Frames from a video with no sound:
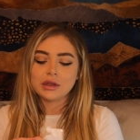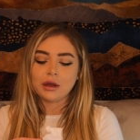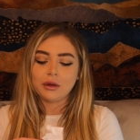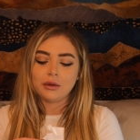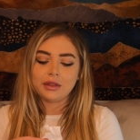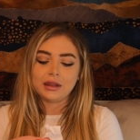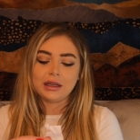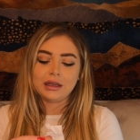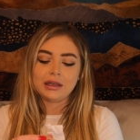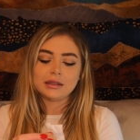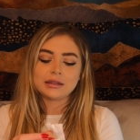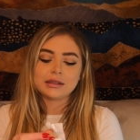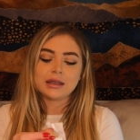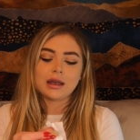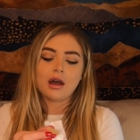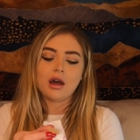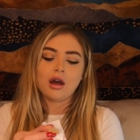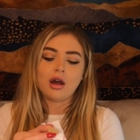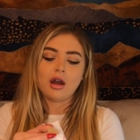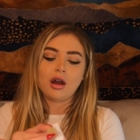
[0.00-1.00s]
so these
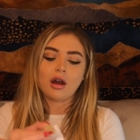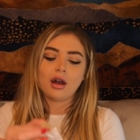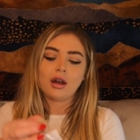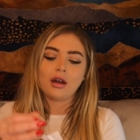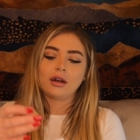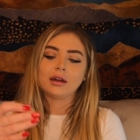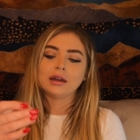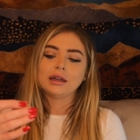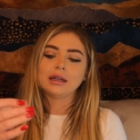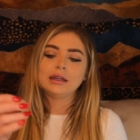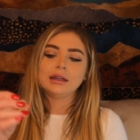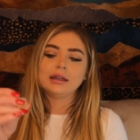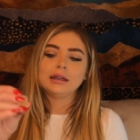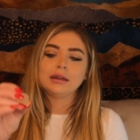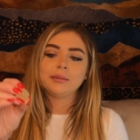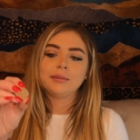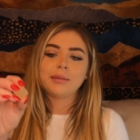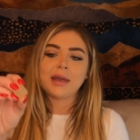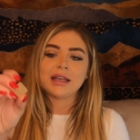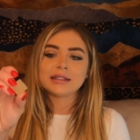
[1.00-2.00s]
are
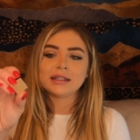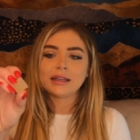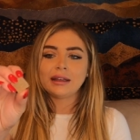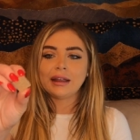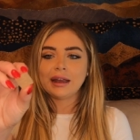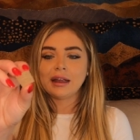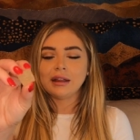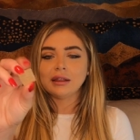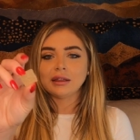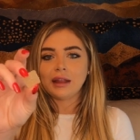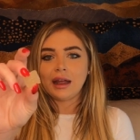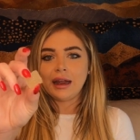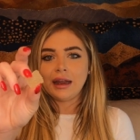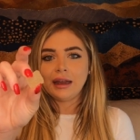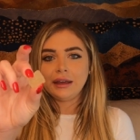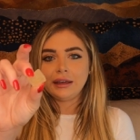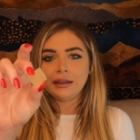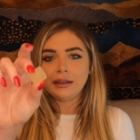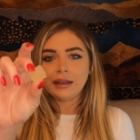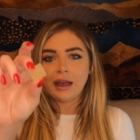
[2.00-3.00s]
basically like a
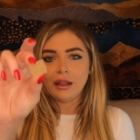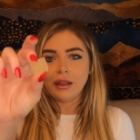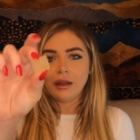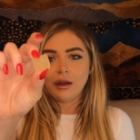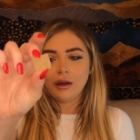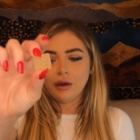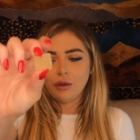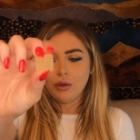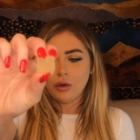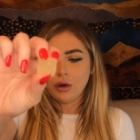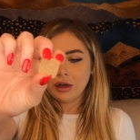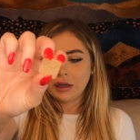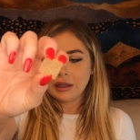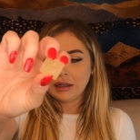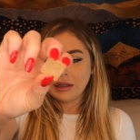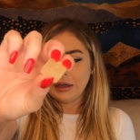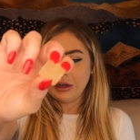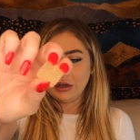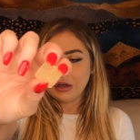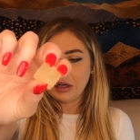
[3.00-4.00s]
light yellow or
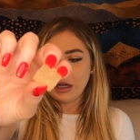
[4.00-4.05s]
clear